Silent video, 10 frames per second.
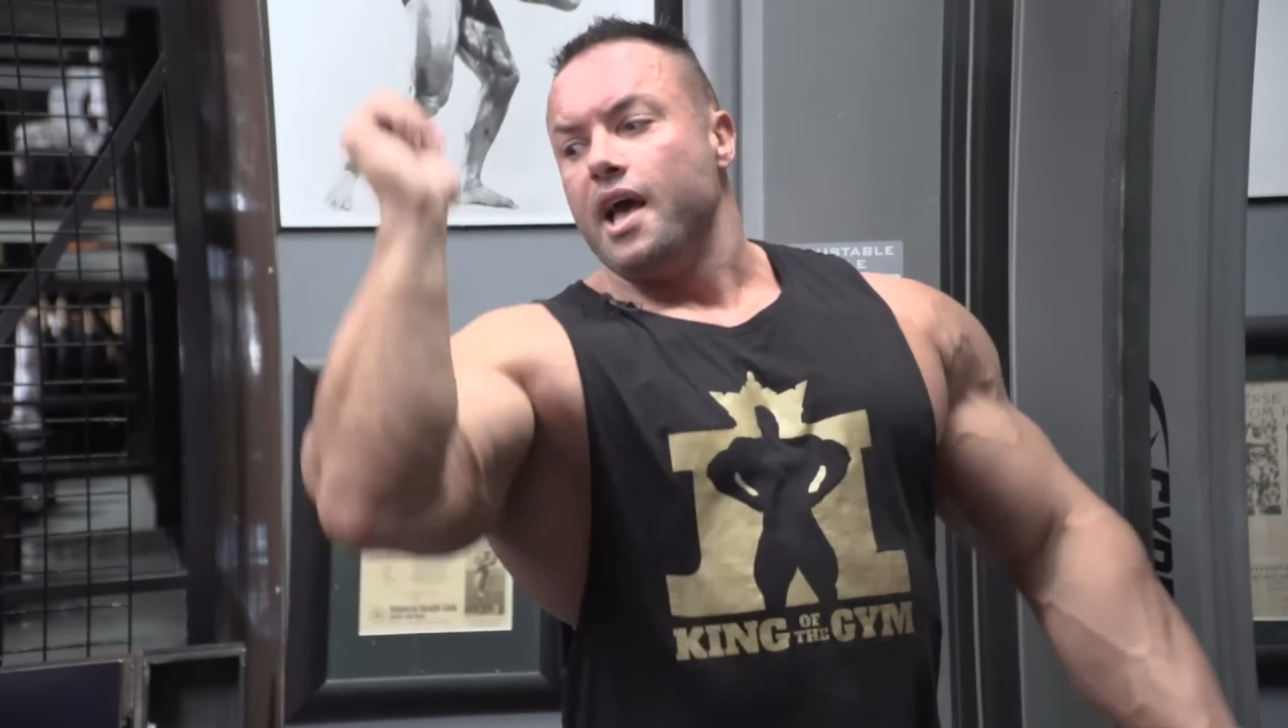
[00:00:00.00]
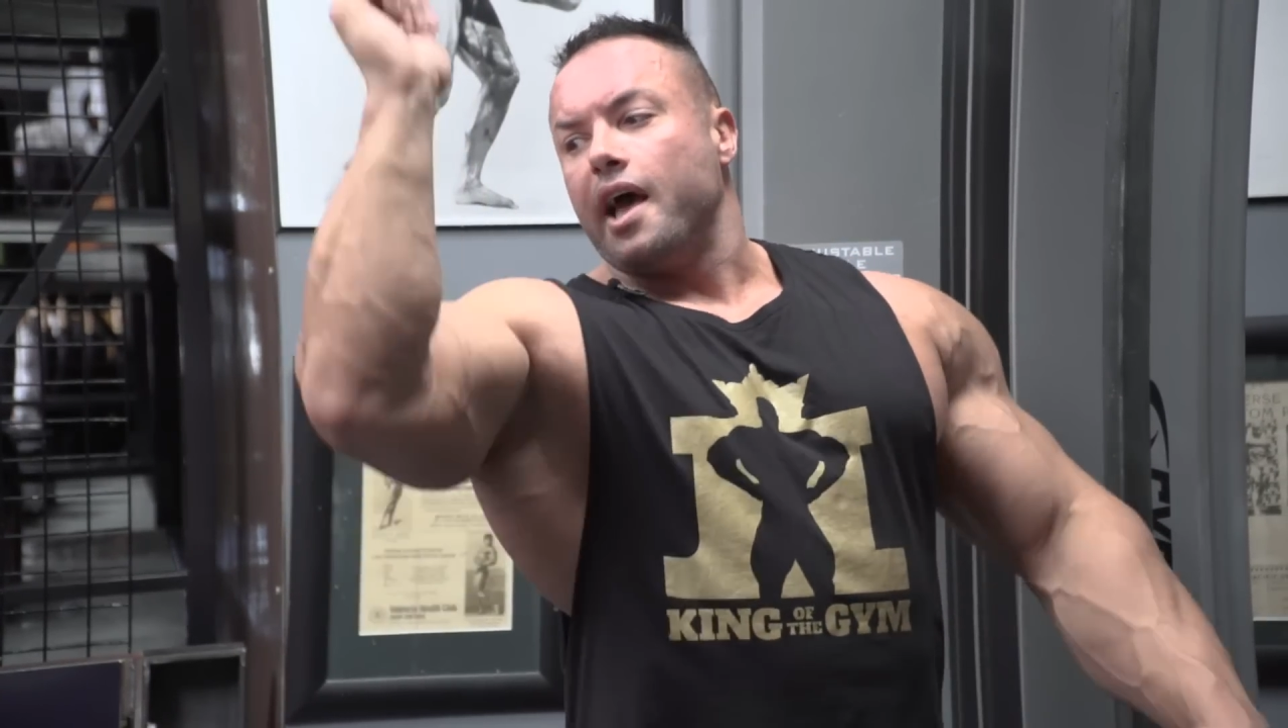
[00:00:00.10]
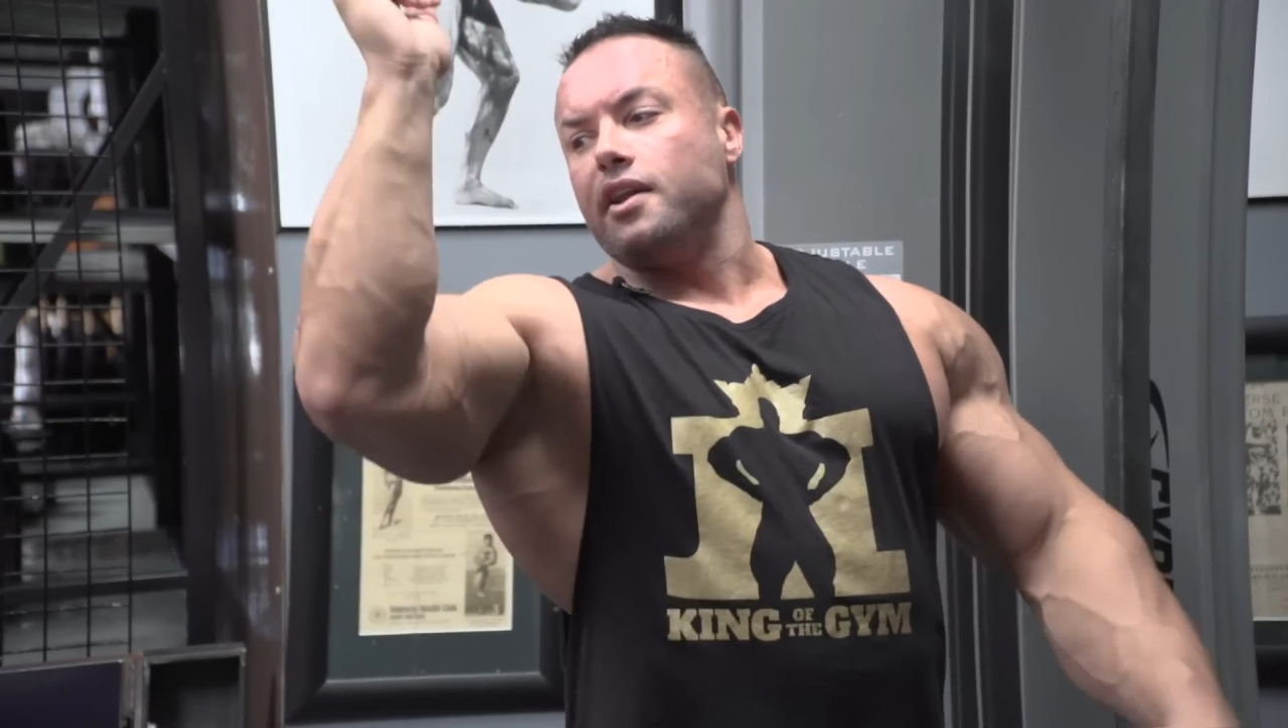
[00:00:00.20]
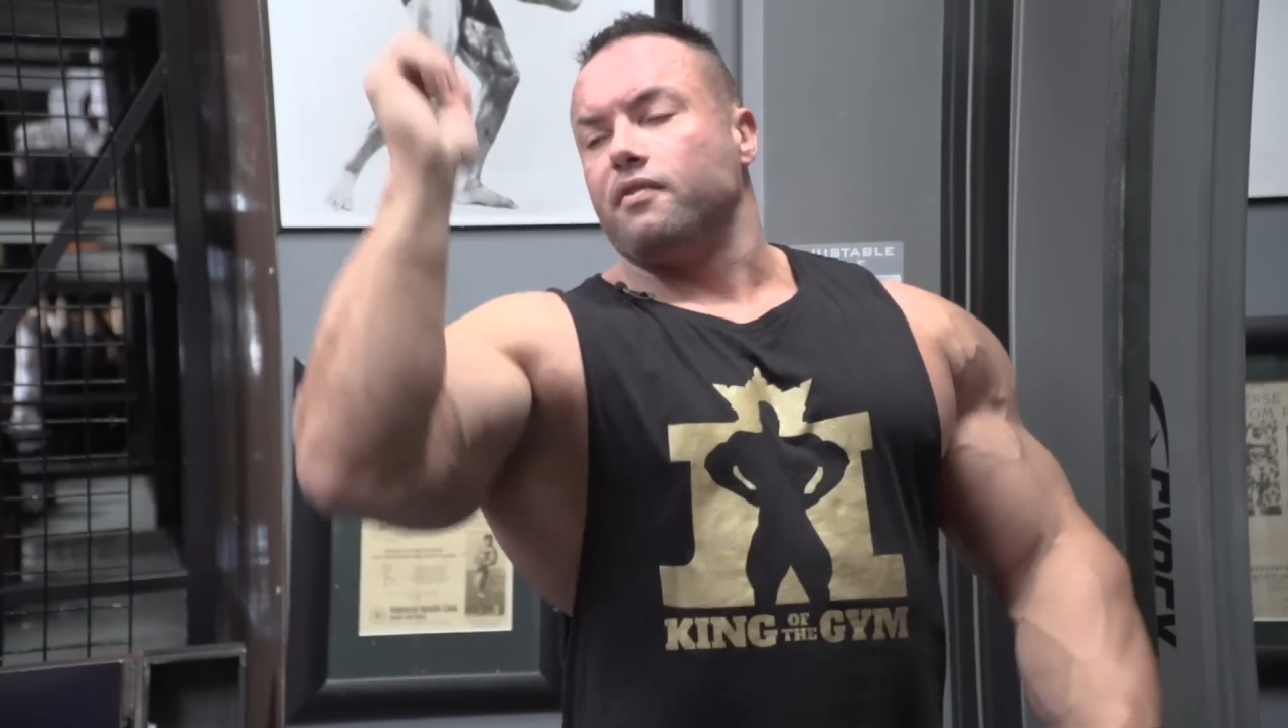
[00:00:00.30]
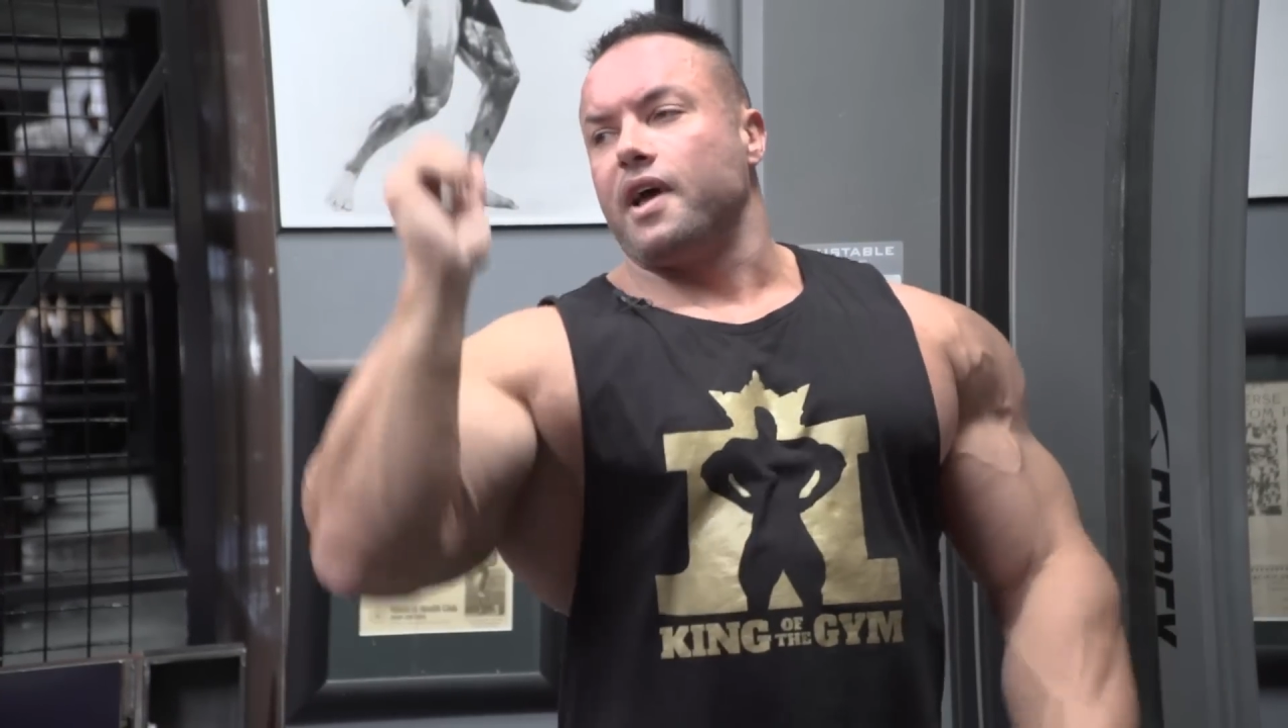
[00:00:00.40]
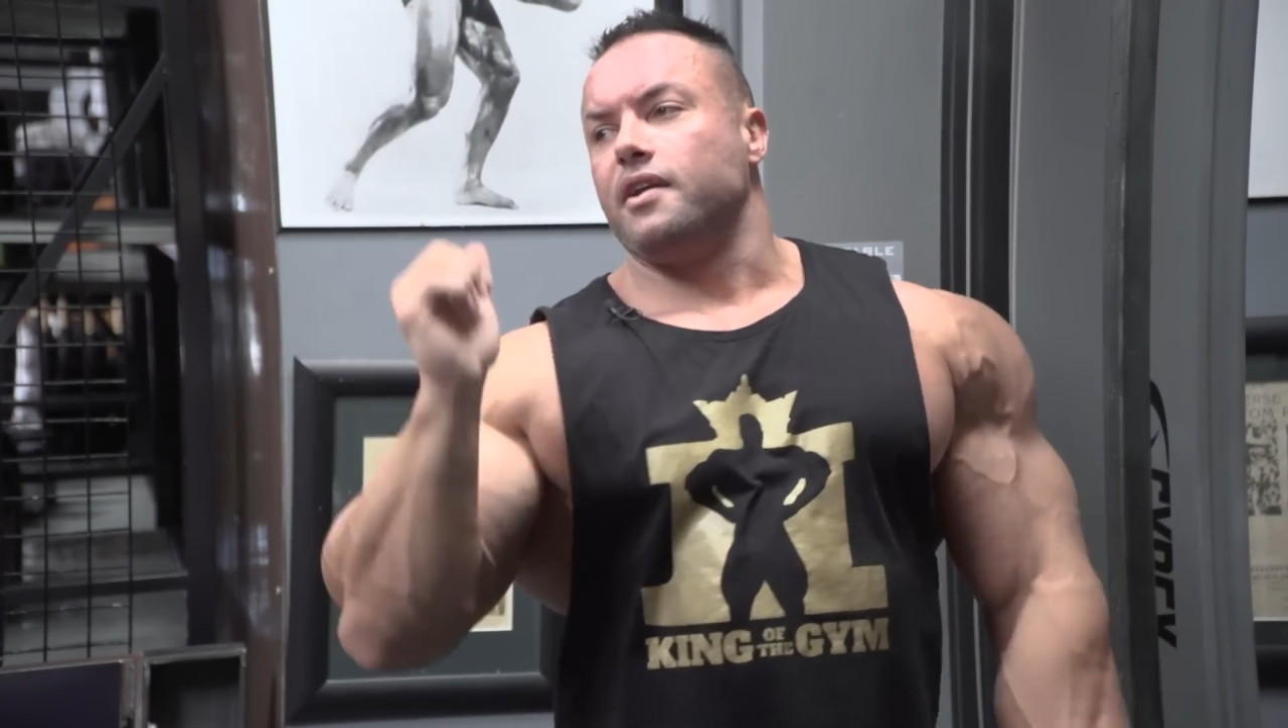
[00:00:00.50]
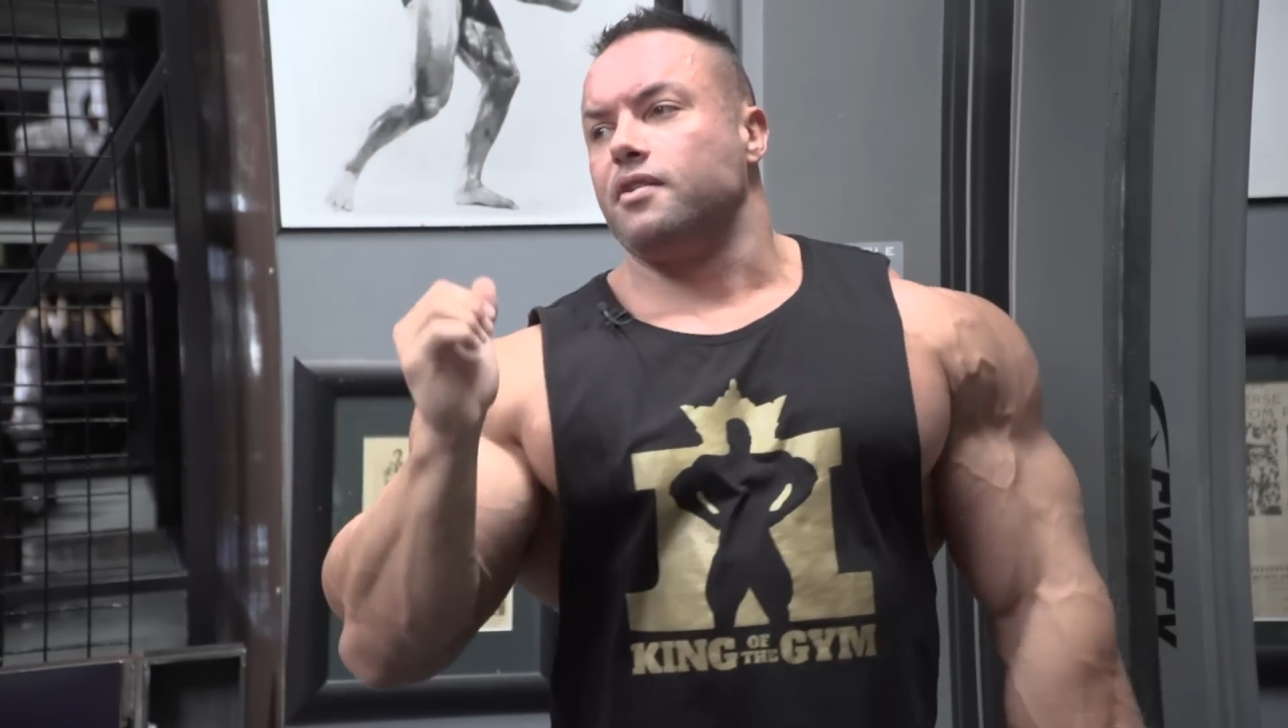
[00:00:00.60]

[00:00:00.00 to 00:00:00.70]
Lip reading: and